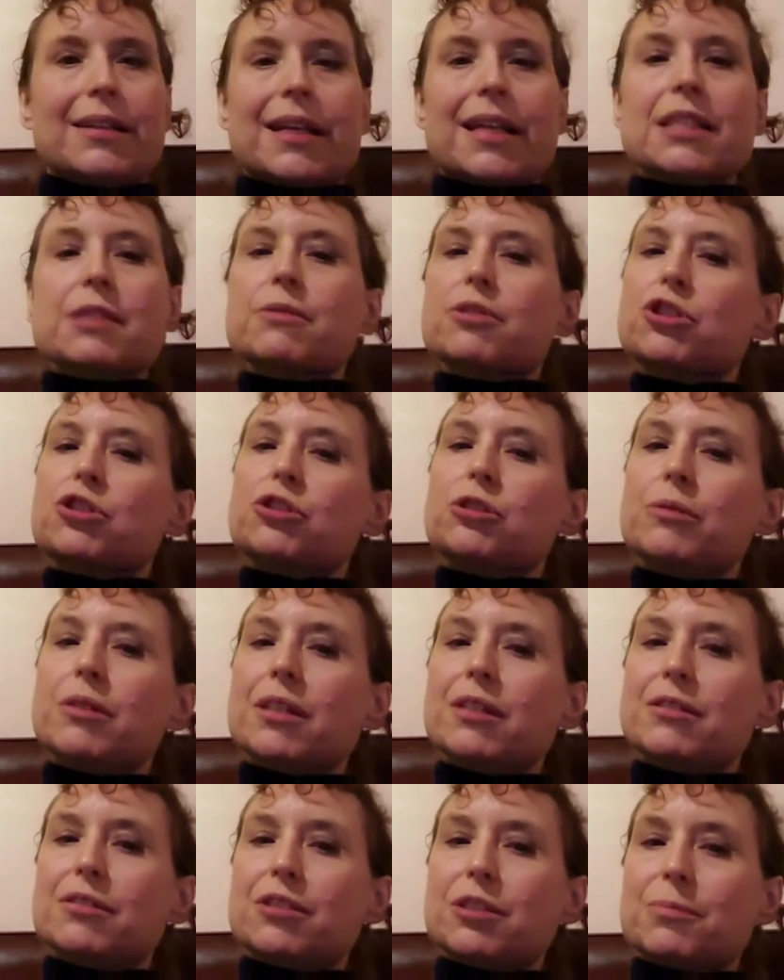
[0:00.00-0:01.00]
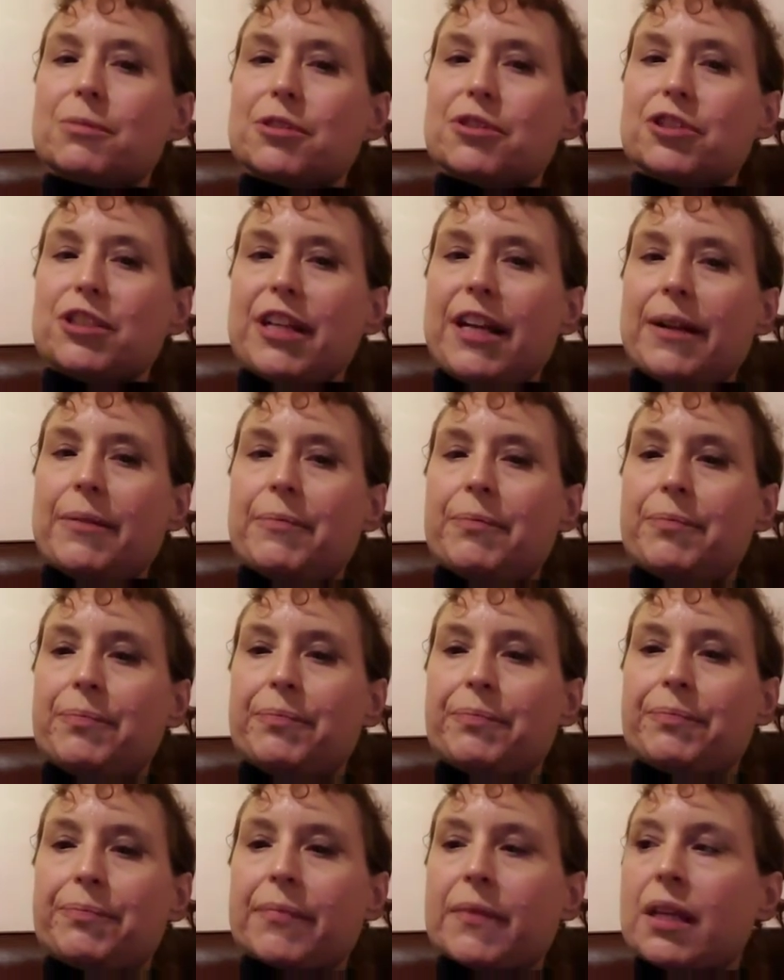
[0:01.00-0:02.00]
Guess what you're doing on your splurge day?
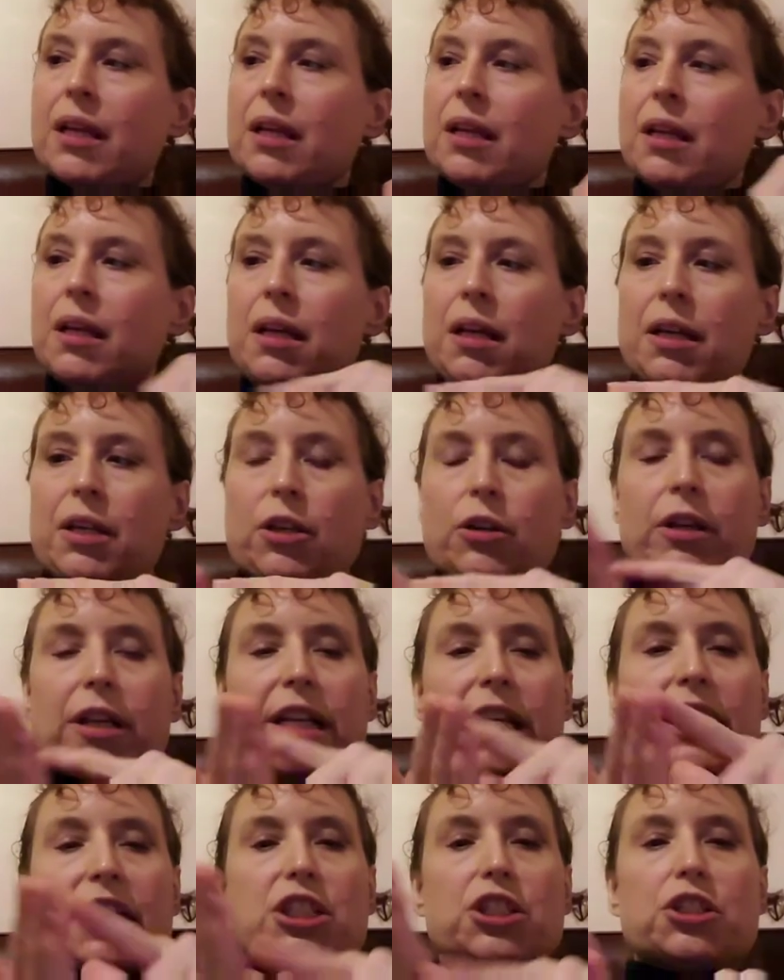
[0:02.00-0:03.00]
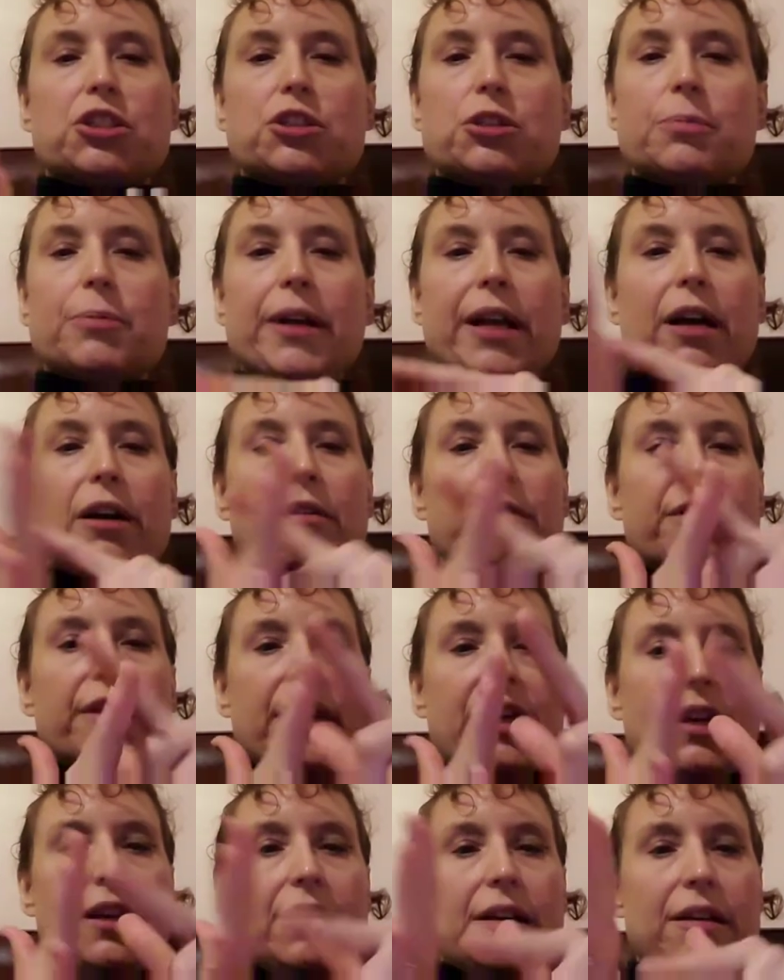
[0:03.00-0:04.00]
You're going to eat super
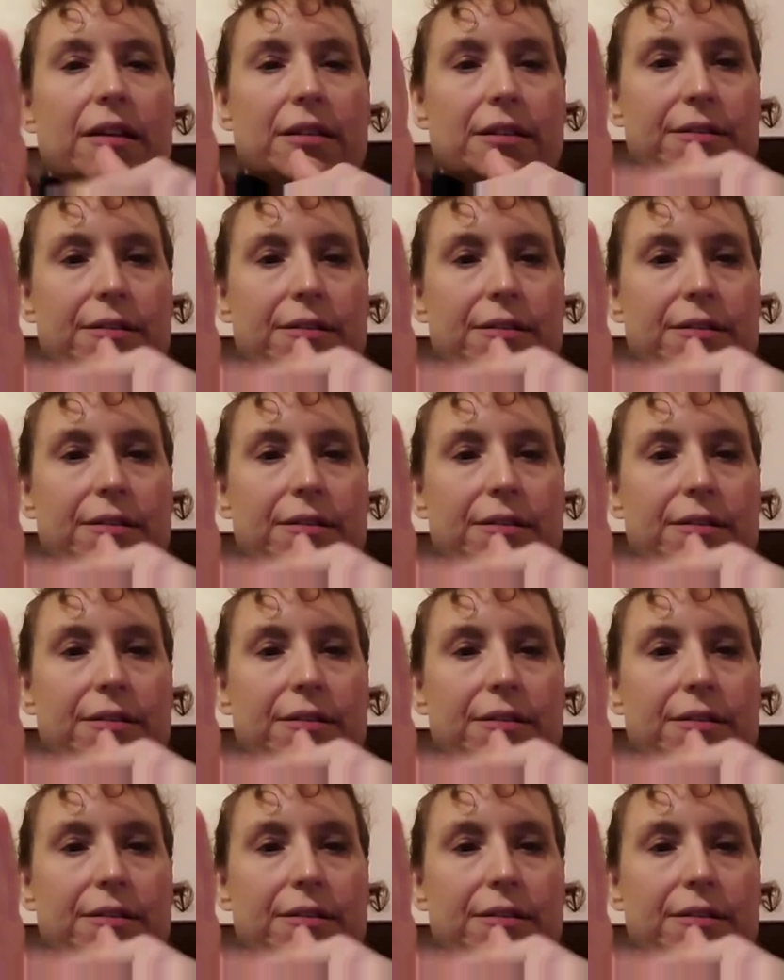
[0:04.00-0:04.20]
healthy